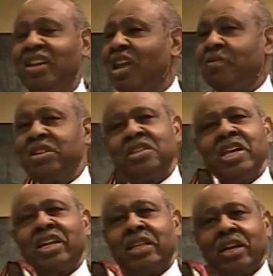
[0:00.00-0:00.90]
Never
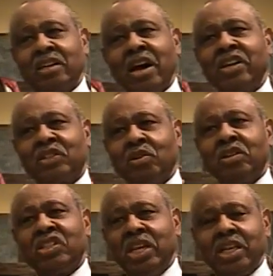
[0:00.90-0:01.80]
think that God's going
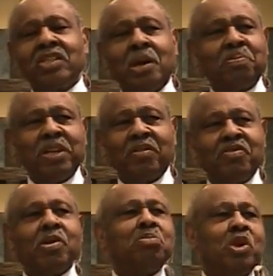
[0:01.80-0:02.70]
to take something
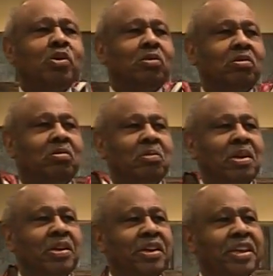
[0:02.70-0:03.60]
from you,
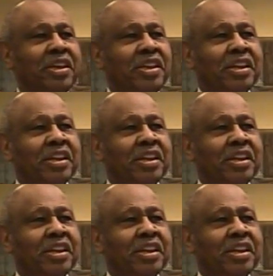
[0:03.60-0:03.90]
Amen.